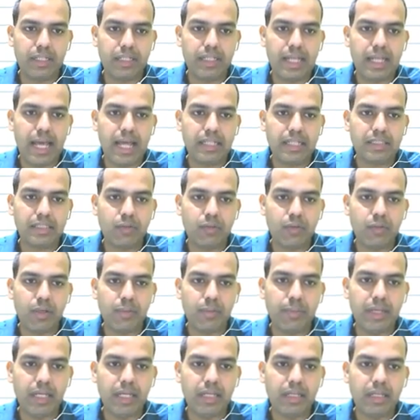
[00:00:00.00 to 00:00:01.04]
The answer will
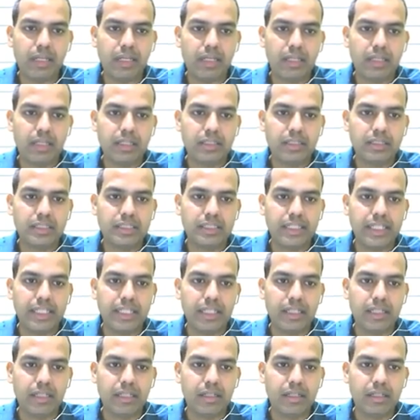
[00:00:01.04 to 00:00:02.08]
be C.
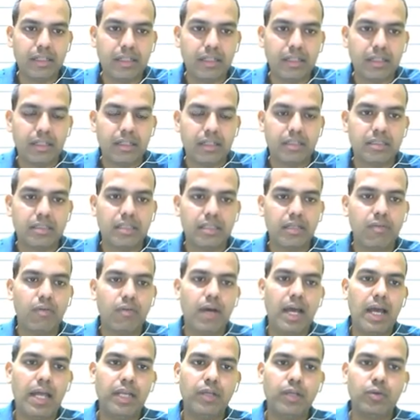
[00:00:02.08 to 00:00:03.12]
So
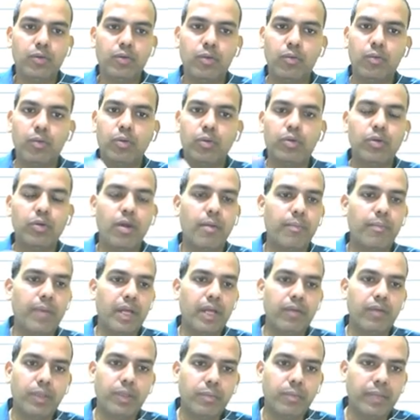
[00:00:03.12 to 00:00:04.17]
why you don't want to
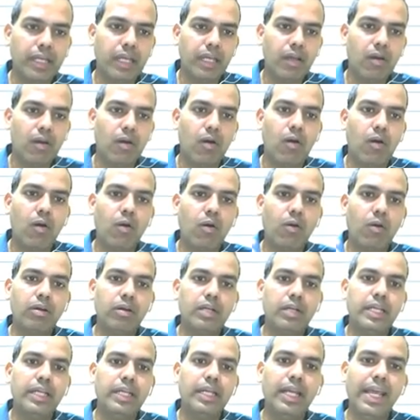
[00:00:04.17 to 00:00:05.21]
compare with B?
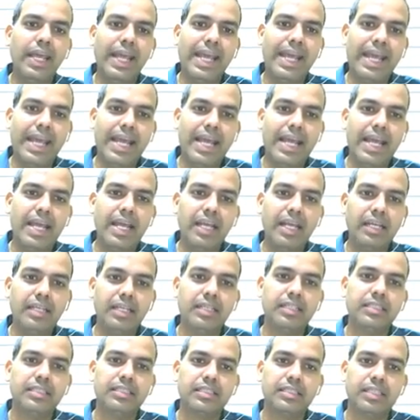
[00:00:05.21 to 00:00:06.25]
Already A
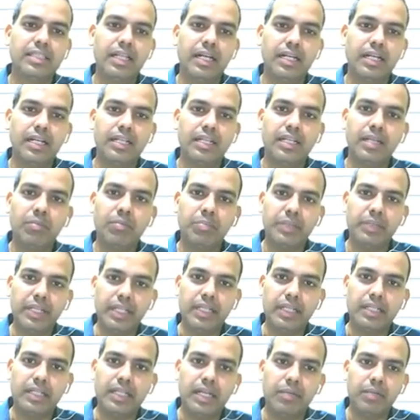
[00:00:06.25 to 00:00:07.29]
is greater than
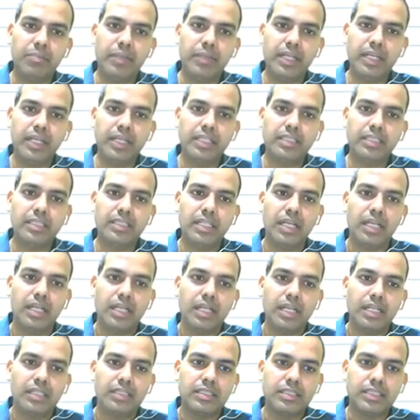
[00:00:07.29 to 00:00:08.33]
B. That means
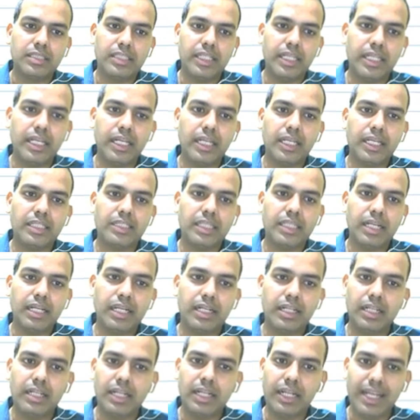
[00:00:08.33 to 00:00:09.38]
C is
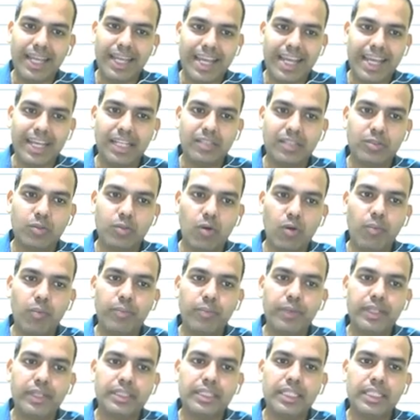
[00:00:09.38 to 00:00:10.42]
greater than A. So
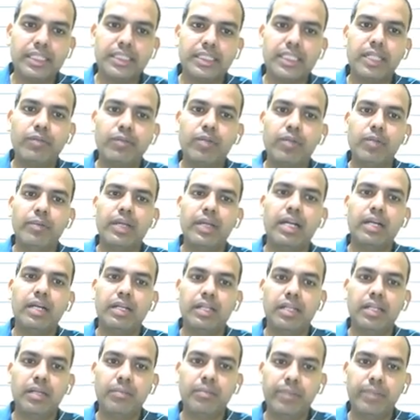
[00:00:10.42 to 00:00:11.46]
obviously C will be greater
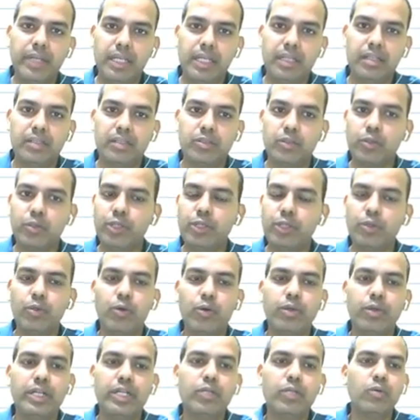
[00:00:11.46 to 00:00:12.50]
than B. So you
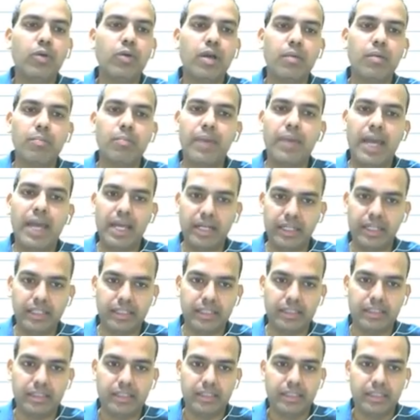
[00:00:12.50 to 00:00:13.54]
don't need to compare it.
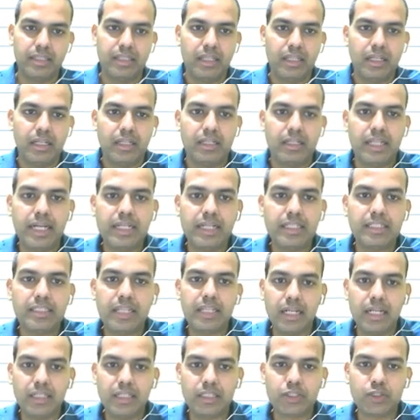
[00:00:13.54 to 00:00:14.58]
That is
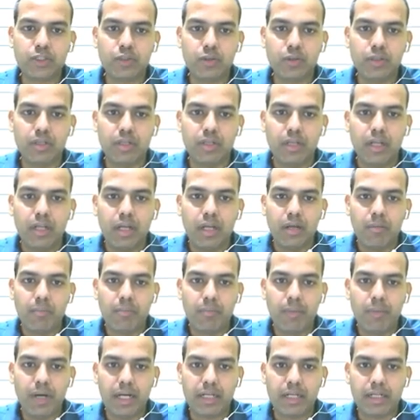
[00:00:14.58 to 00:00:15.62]
understood.
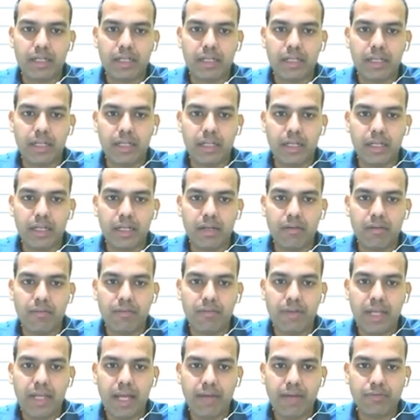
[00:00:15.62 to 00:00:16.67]
But
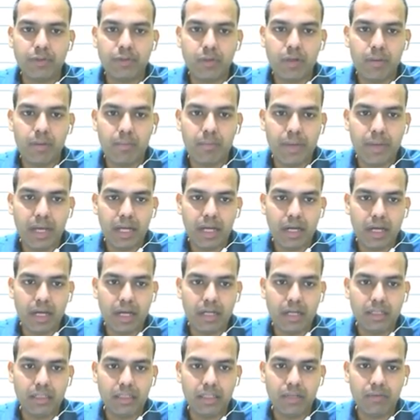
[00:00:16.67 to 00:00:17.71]
we have to compare
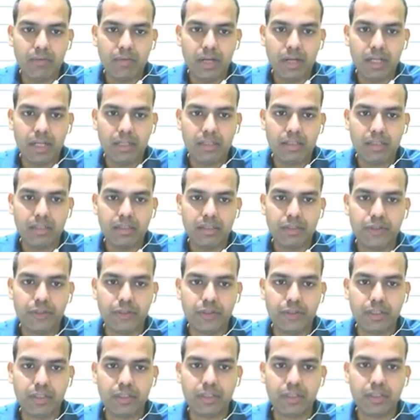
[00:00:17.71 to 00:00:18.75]
another one
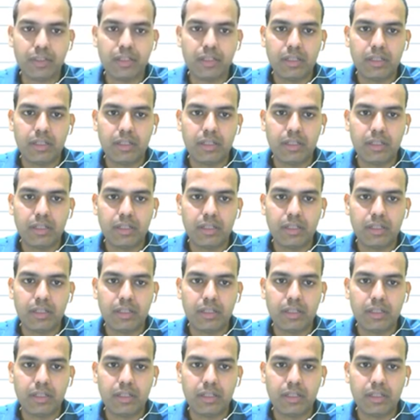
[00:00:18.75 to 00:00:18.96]
here.